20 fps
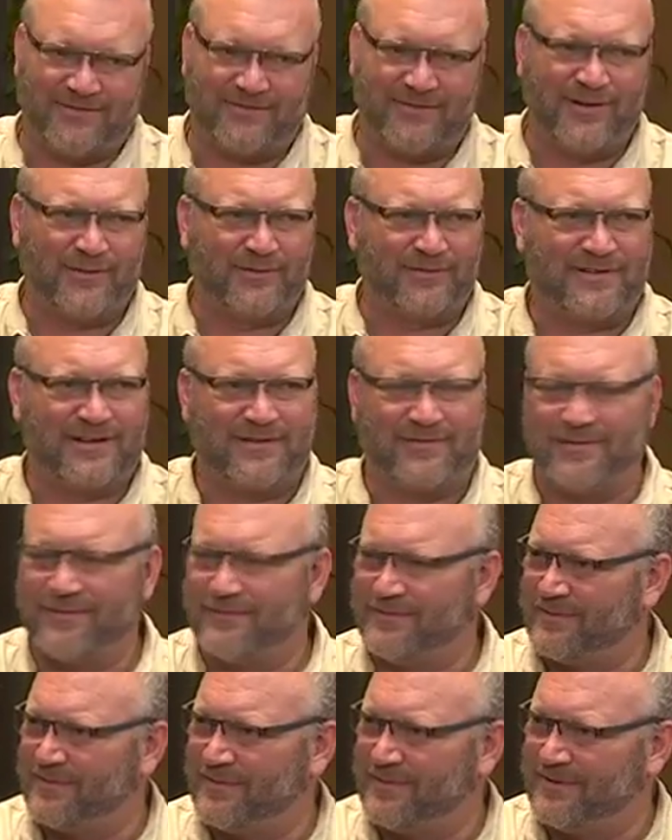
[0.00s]
it feels
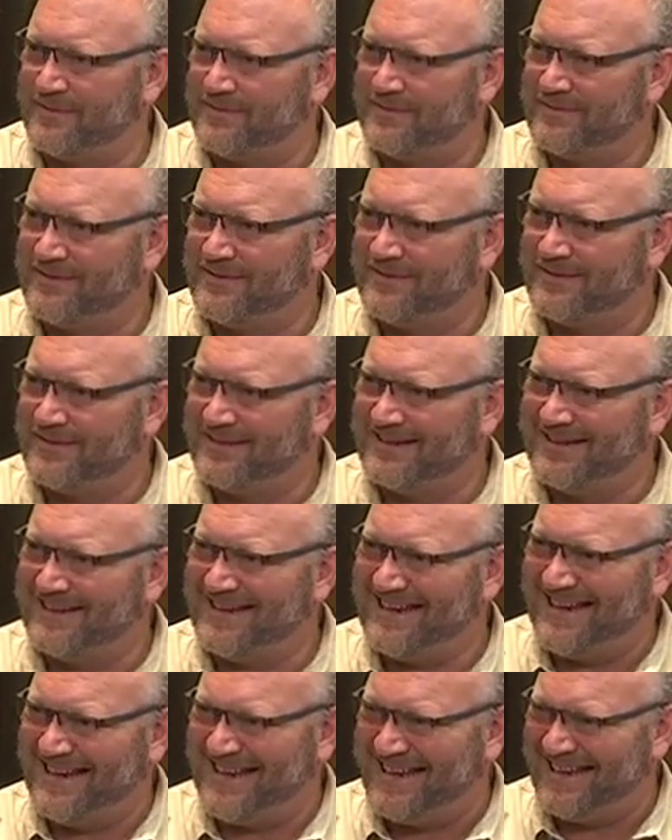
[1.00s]
different. You get money too?
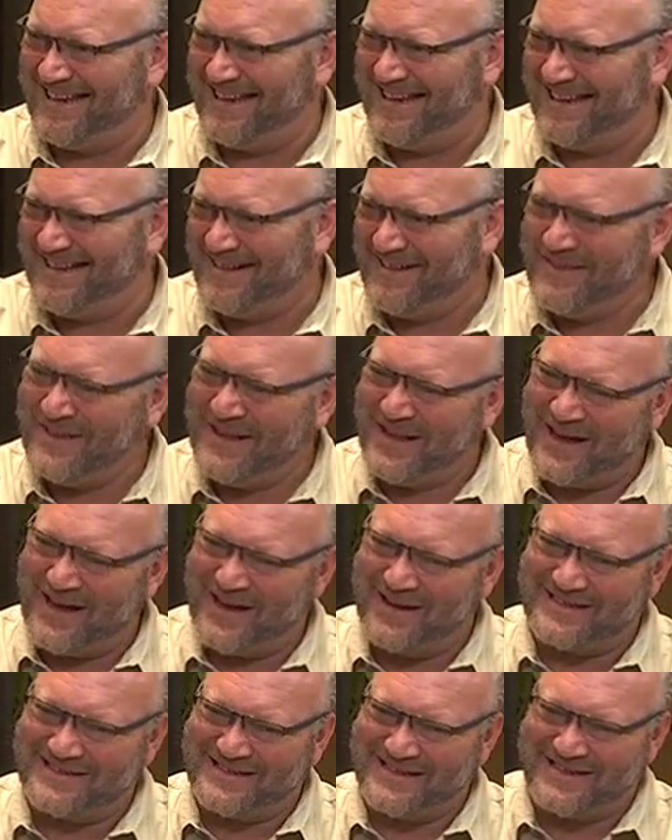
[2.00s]

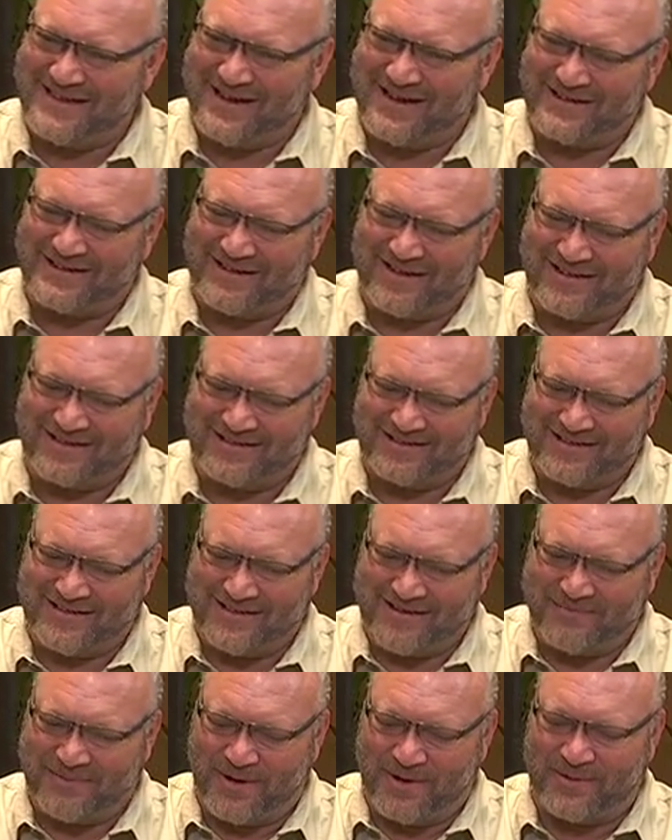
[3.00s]
I didn't.
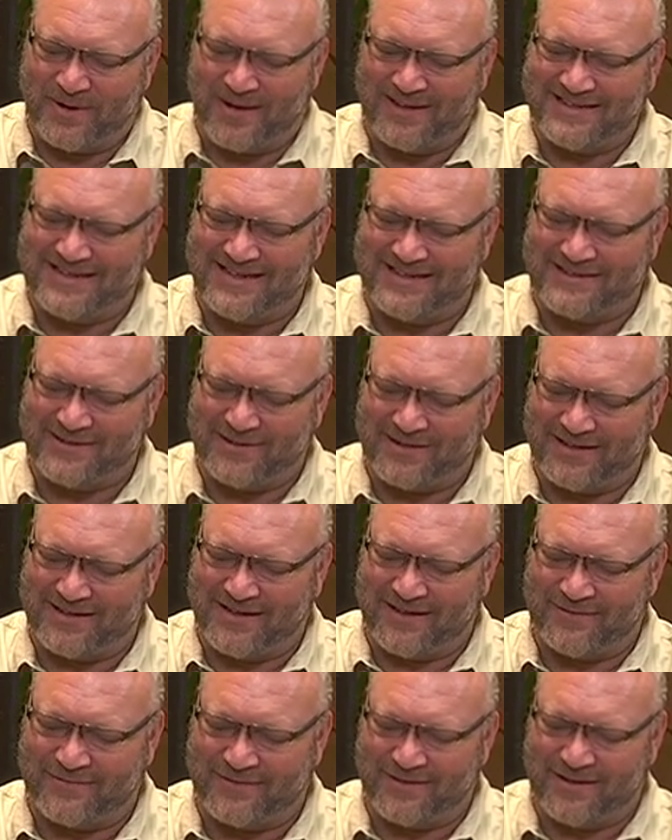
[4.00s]
But what I did do,
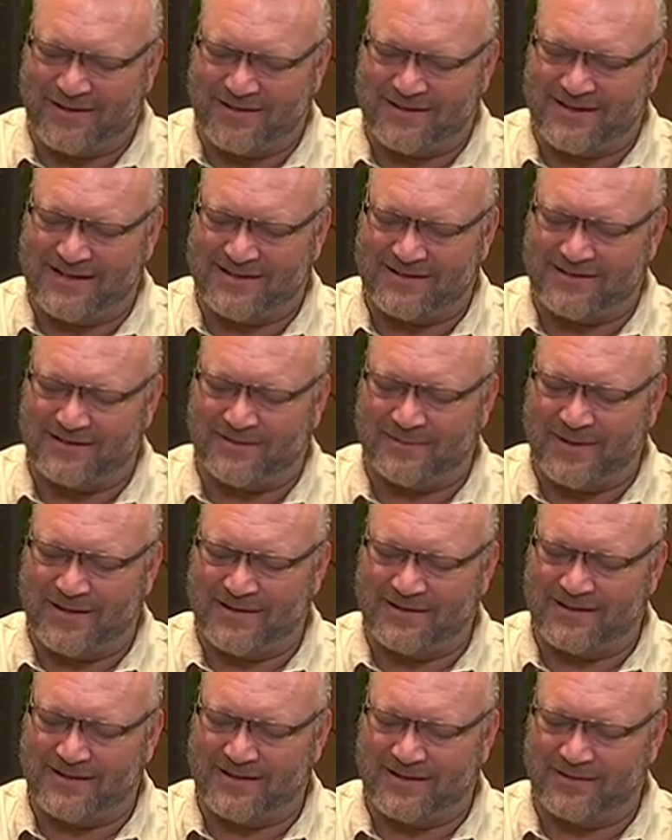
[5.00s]
I got to
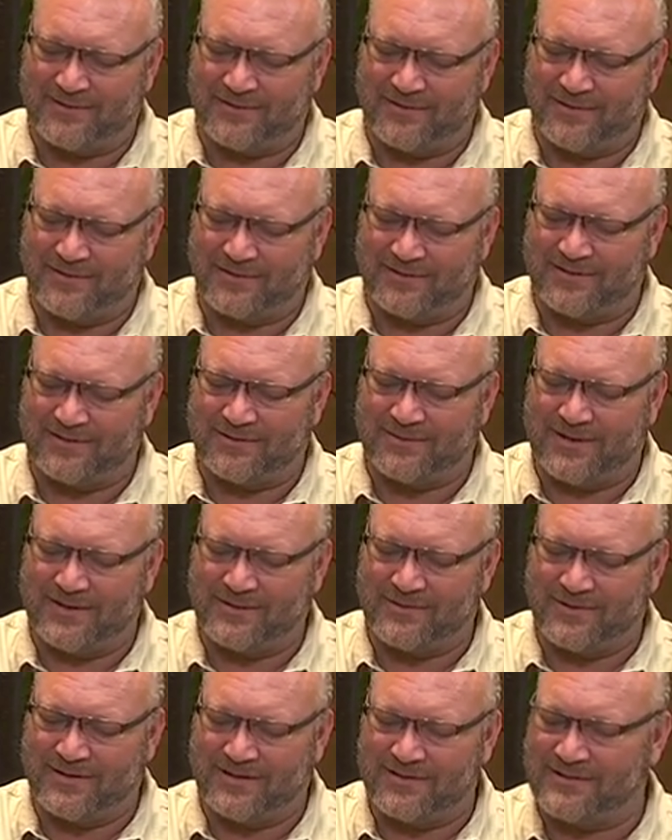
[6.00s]
spend
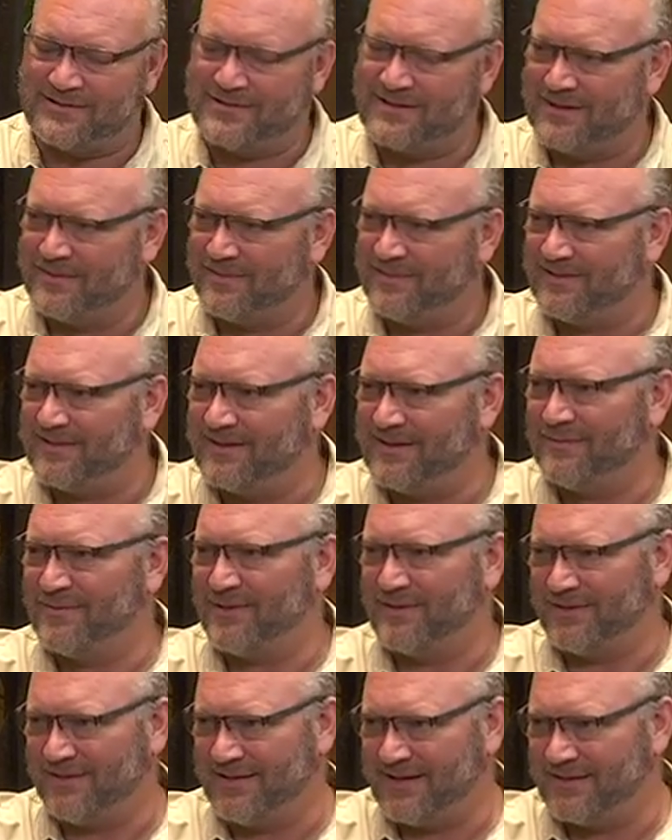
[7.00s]
quite a lot of time with Steve
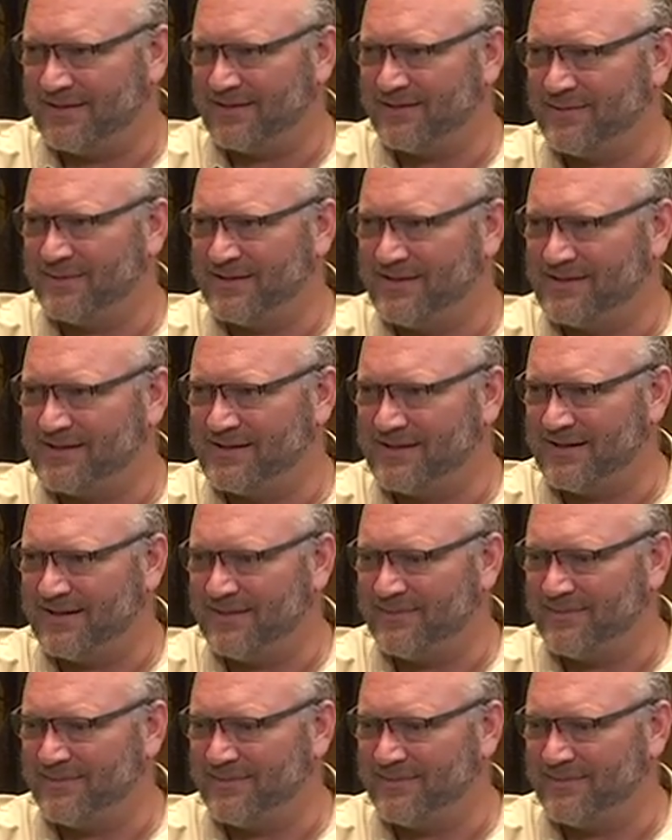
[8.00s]
Wozniak, which,